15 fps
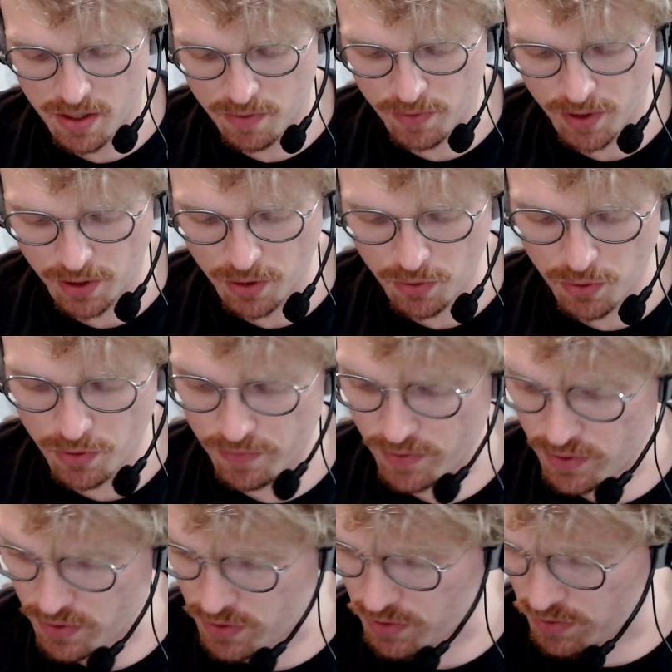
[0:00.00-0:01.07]
We're going to go
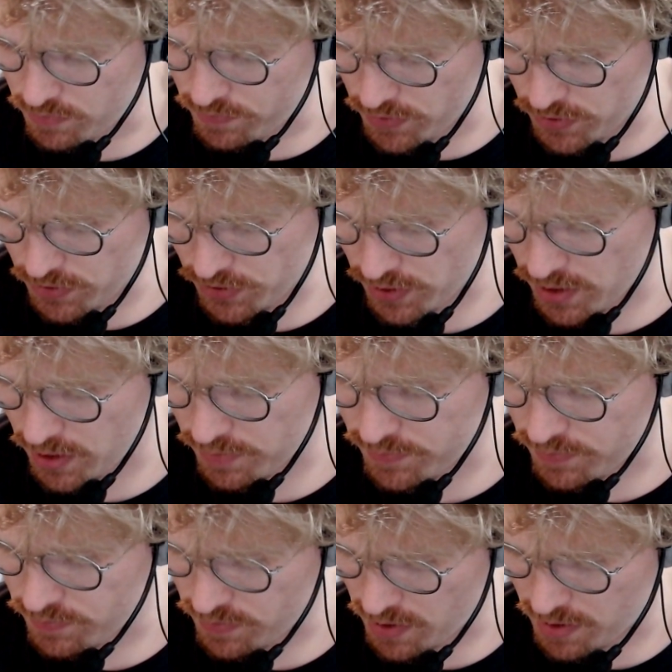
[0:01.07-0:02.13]
over, first
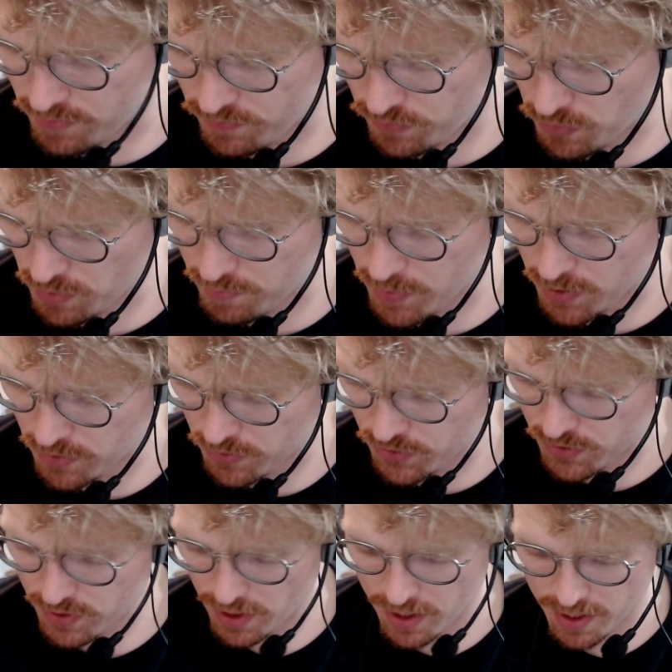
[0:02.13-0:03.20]
off and
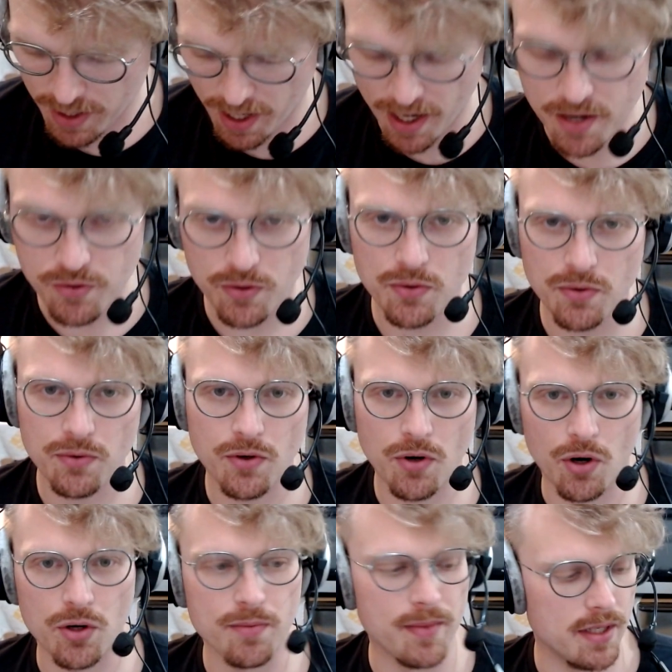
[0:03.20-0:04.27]
foremost, a
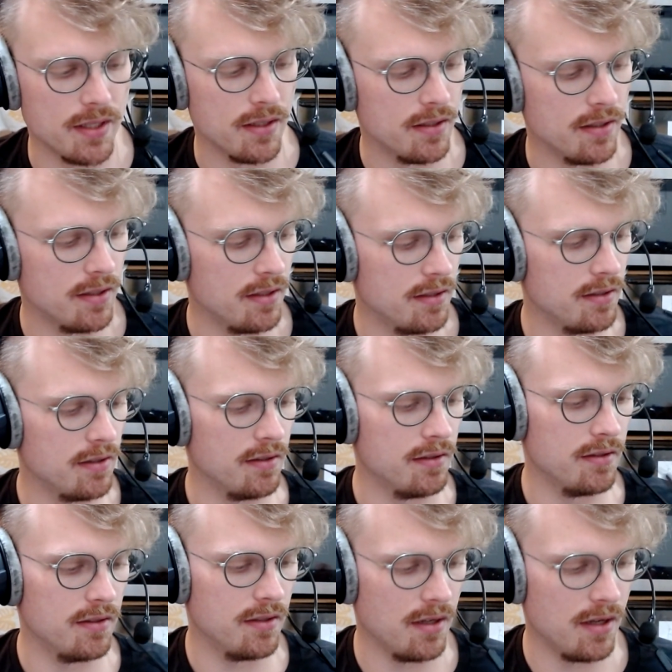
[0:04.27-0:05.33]
hydrocarbon
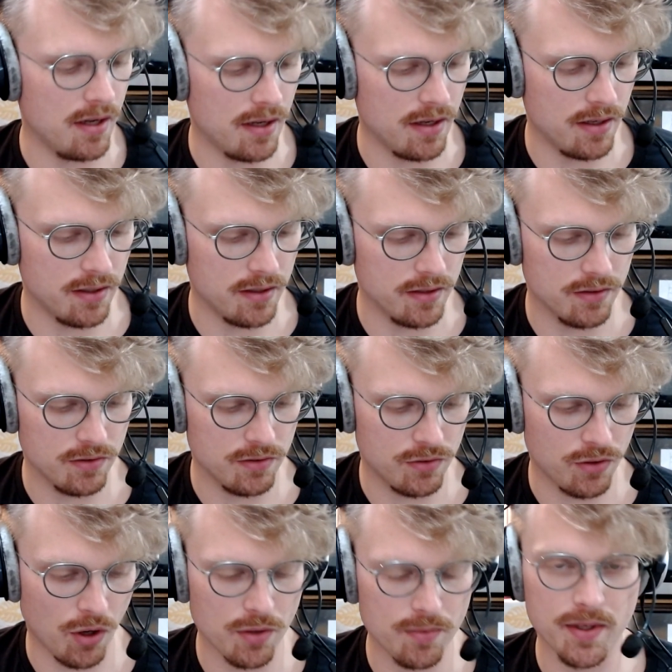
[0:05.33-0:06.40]

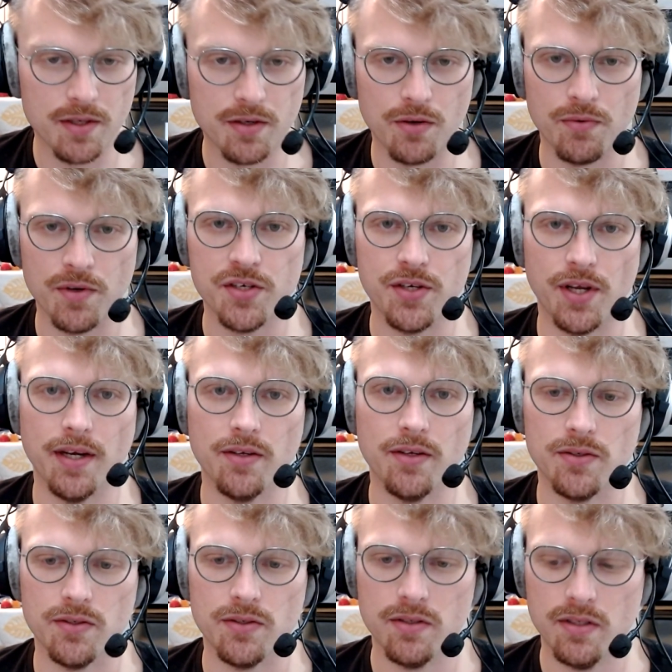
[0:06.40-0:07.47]
carbon
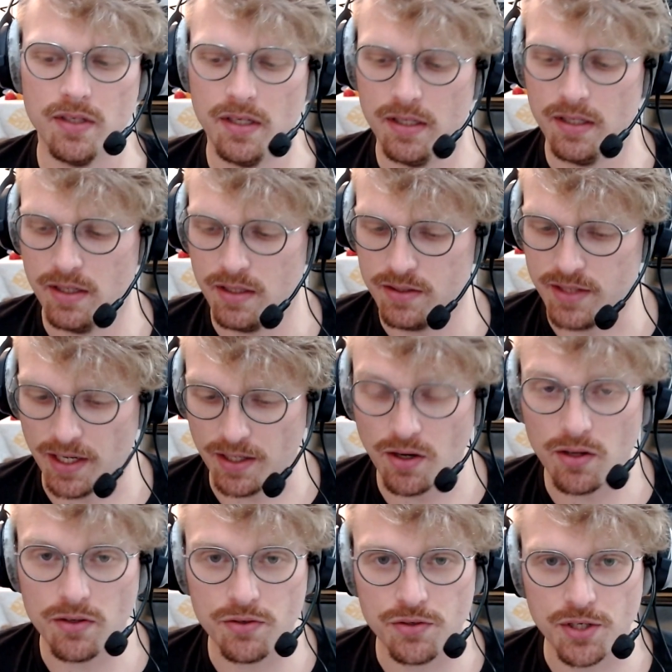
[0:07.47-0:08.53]
recycle
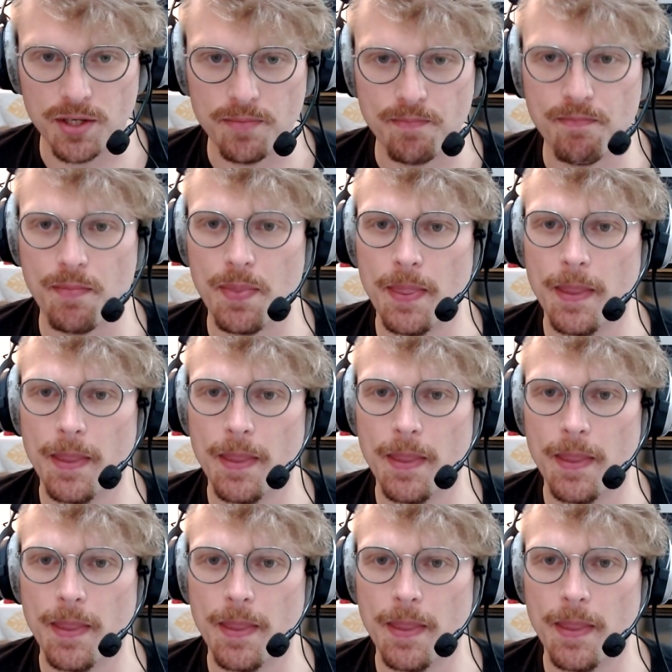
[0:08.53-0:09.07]
technology